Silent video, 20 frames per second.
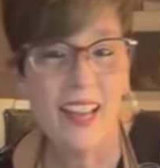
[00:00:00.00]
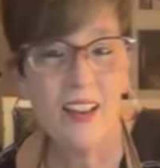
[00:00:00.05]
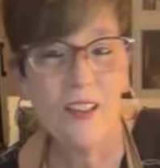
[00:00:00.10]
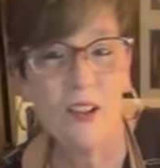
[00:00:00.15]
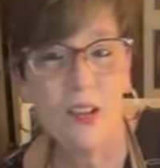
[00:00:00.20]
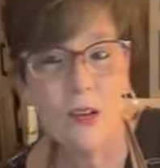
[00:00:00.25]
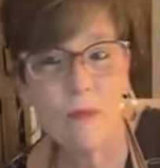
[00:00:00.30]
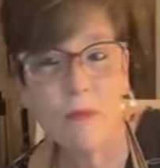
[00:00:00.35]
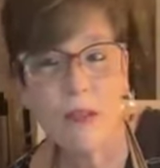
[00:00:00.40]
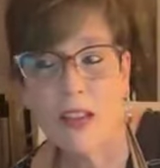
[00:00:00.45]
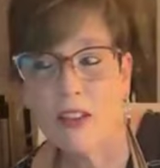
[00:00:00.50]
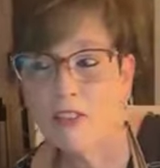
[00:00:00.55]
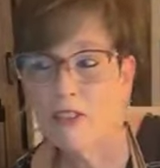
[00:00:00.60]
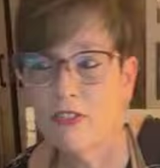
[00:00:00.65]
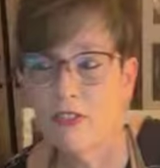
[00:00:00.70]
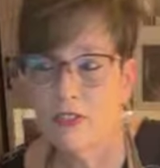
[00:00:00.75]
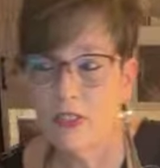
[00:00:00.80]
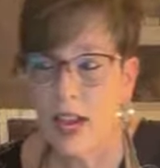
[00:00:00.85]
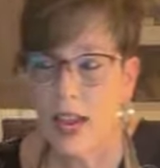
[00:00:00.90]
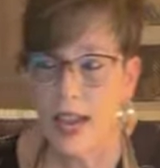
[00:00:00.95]
How are my
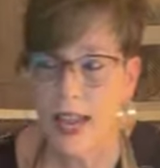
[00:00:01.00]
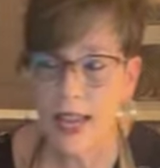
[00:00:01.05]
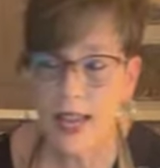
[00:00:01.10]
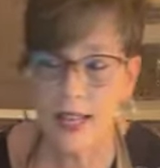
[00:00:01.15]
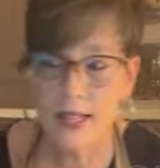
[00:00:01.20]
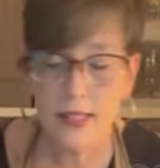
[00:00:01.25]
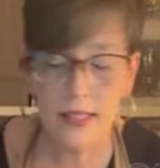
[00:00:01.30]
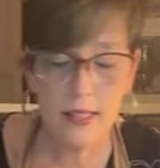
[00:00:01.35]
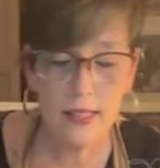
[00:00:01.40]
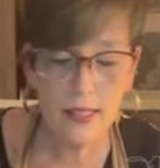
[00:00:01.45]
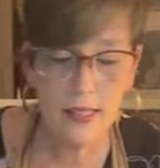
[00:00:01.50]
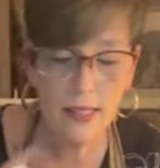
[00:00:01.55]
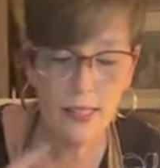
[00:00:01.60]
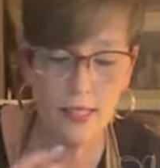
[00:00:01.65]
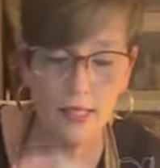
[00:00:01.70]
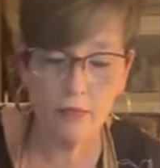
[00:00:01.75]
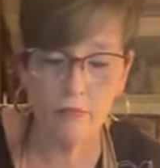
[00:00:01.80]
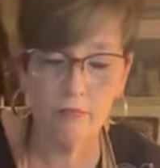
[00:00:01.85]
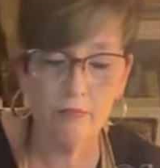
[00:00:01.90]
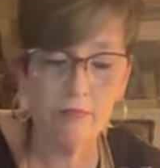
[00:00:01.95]

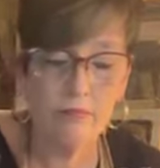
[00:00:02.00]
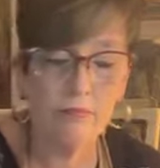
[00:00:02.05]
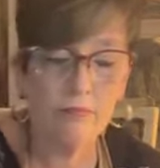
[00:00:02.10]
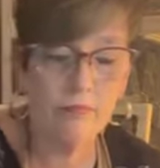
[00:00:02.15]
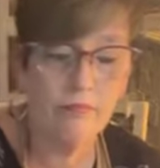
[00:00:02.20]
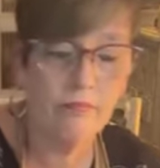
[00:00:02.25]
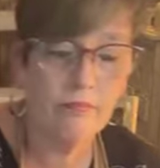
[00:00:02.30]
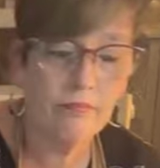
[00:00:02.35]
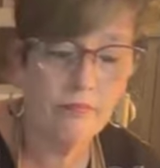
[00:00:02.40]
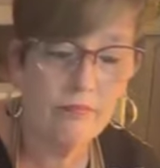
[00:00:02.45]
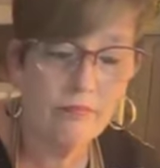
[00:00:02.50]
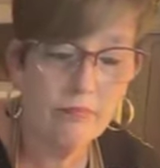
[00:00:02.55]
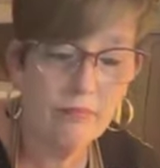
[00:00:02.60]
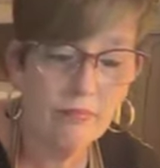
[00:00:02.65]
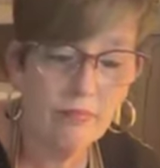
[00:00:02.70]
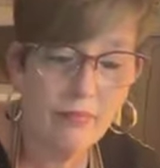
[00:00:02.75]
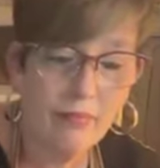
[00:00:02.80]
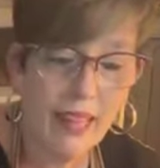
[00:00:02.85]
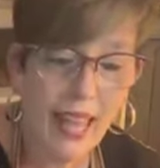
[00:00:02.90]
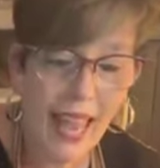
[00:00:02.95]
friends?
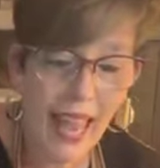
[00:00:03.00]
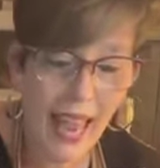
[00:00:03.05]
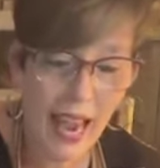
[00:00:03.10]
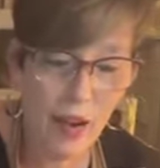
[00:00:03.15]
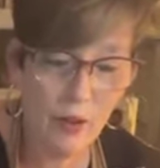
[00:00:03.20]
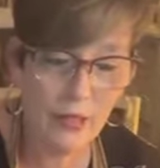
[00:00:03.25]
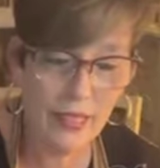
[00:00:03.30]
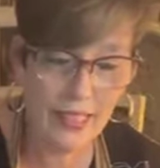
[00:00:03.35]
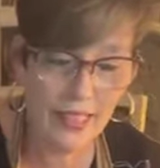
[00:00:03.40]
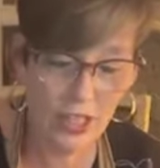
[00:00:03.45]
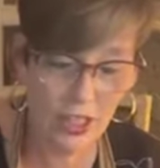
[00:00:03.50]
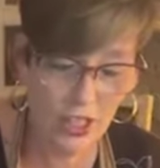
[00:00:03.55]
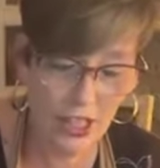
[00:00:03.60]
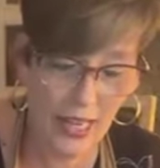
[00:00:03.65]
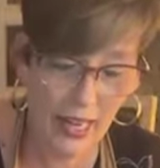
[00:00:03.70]
Howdy,